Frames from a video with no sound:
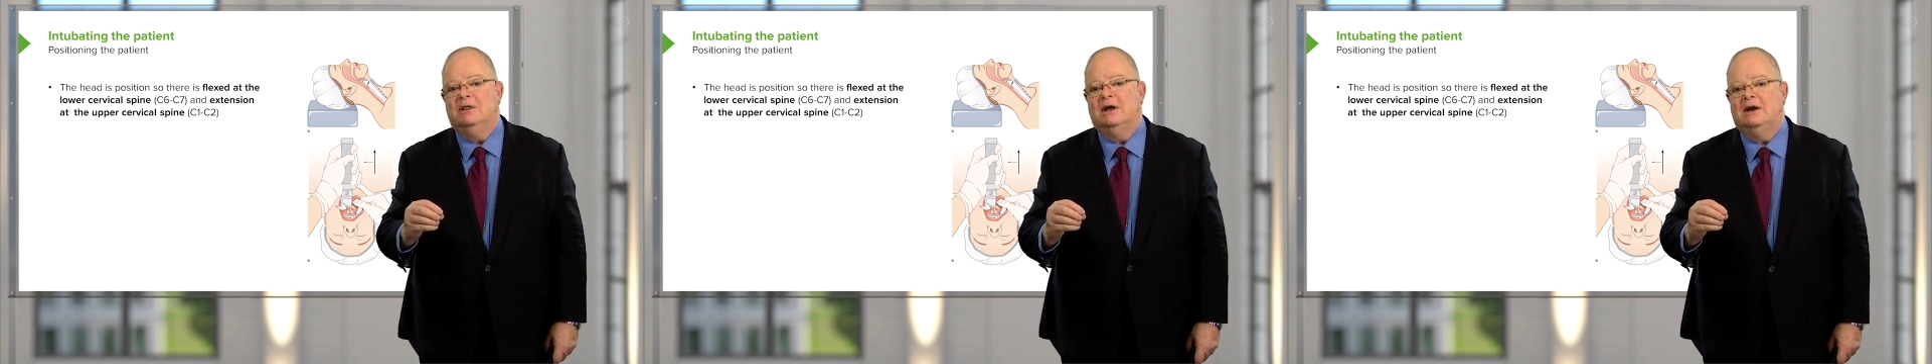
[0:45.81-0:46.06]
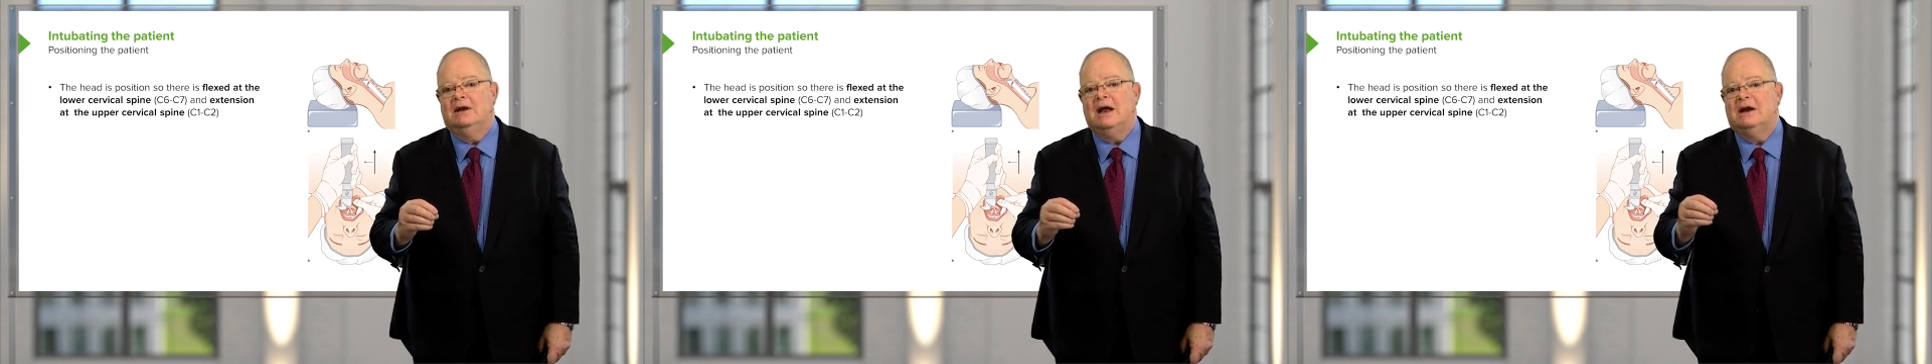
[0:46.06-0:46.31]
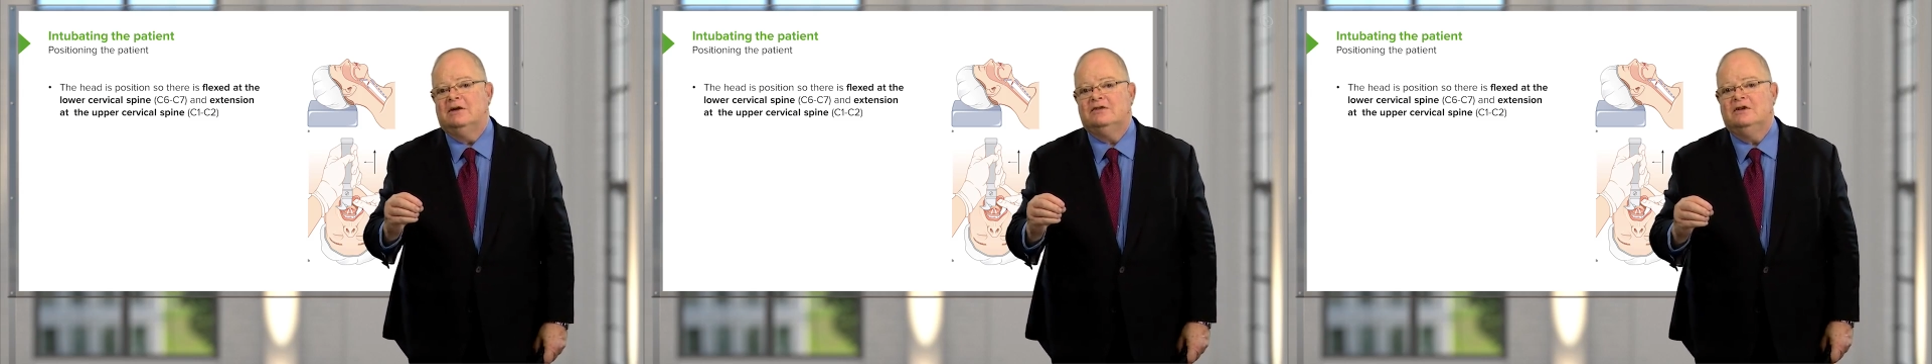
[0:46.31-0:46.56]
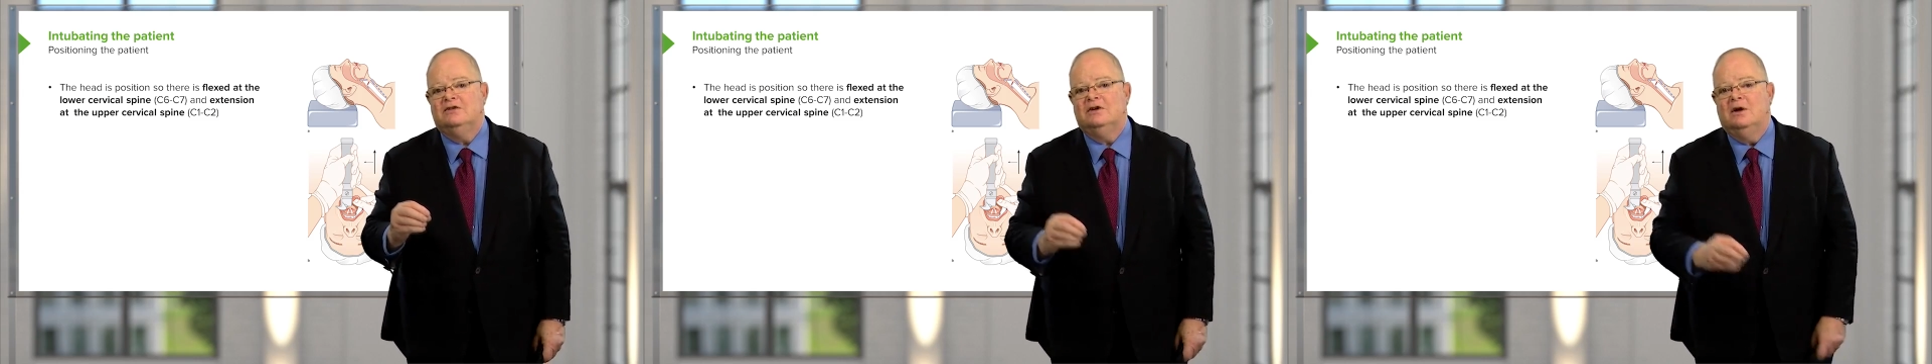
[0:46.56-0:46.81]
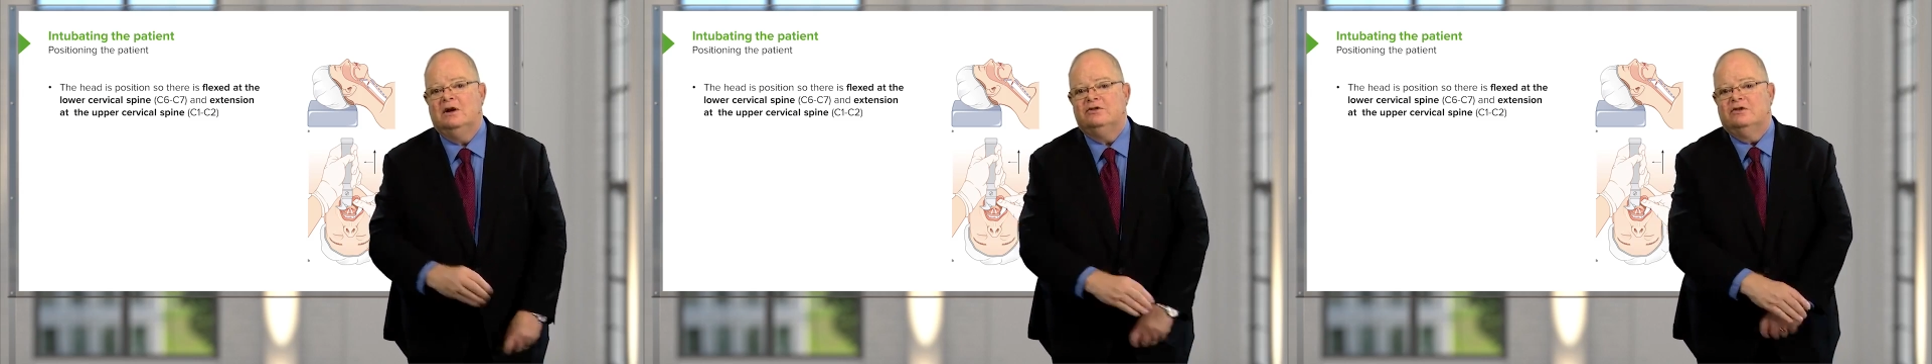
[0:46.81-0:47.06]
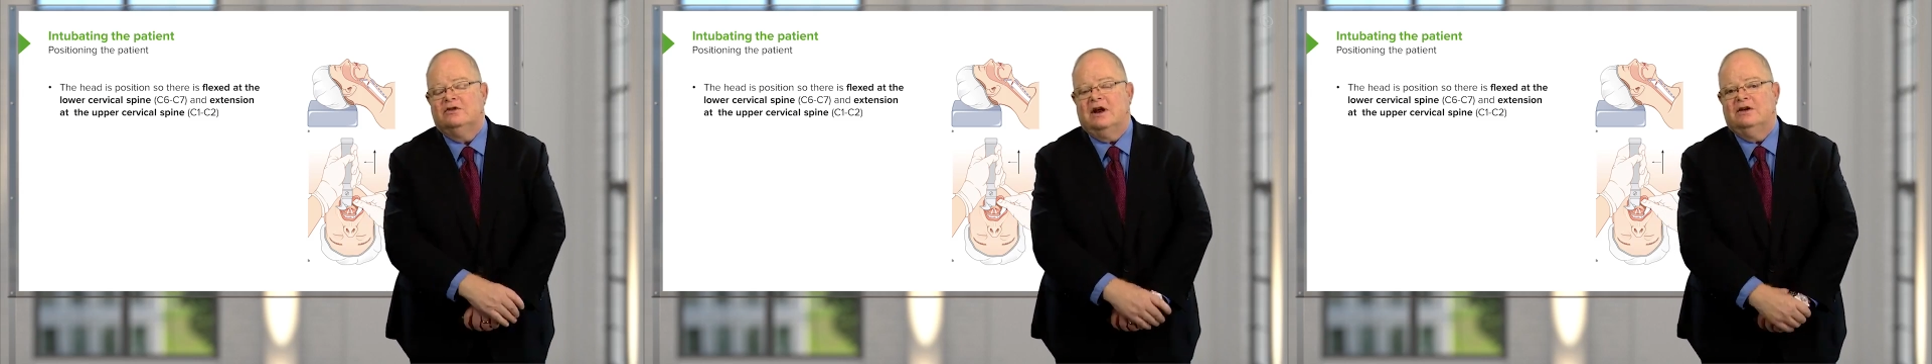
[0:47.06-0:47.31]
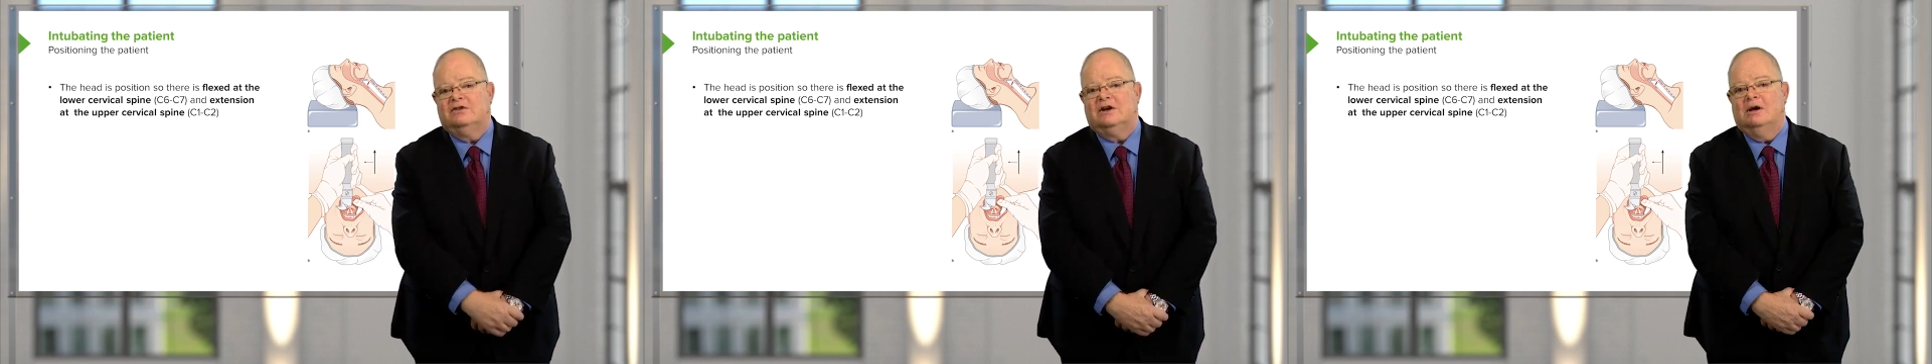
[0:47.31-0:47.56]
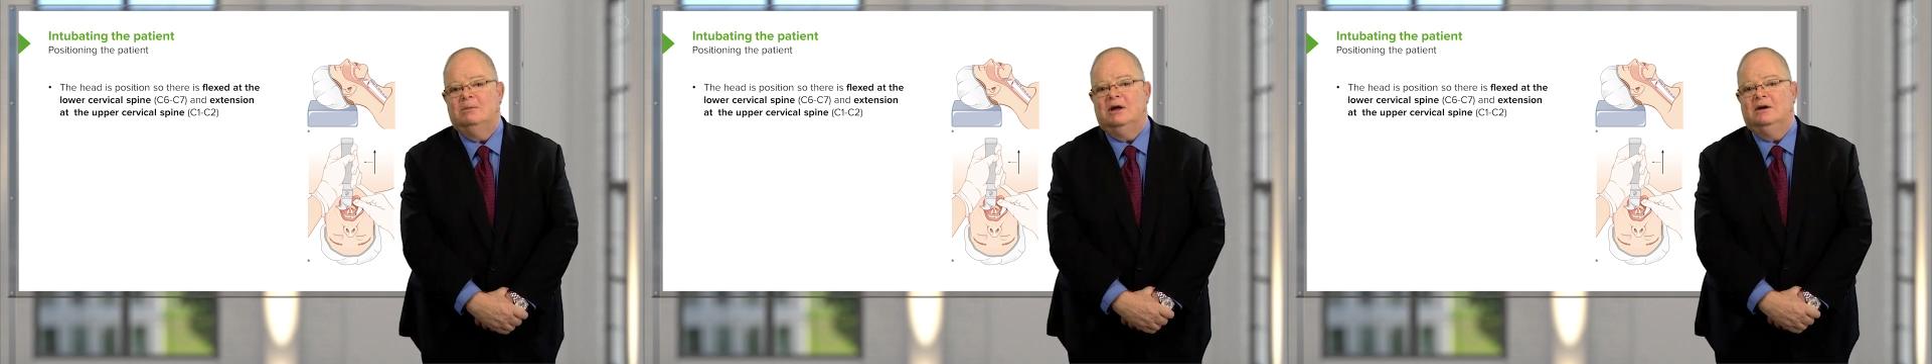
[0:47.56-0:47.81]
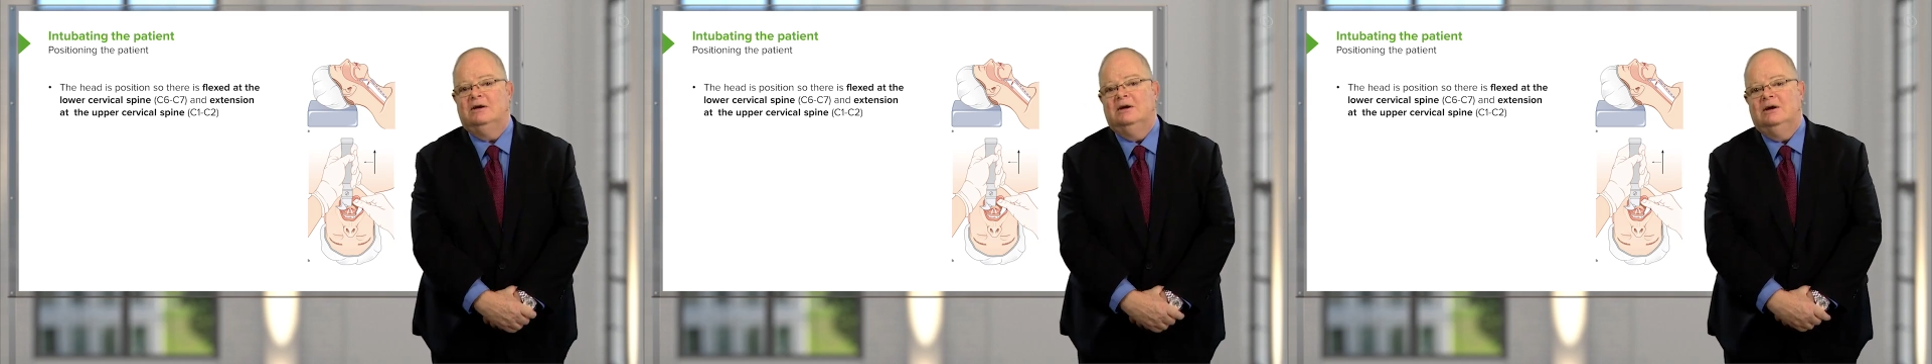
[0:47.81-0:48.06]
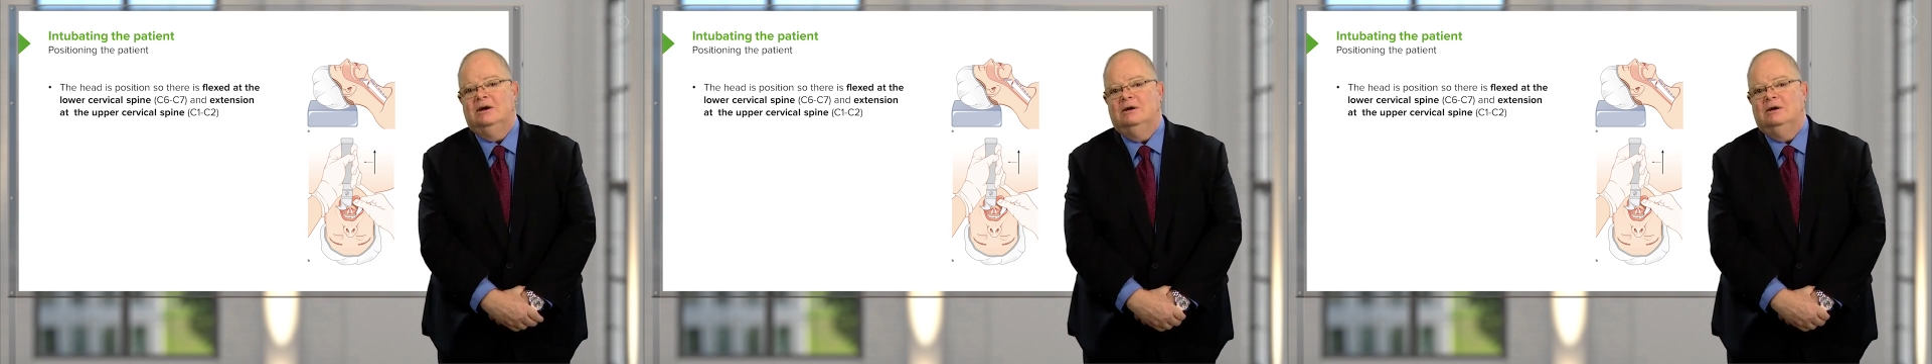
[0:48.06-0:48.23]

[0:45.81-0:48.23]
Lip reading: and then an anesthesiologist has to come in and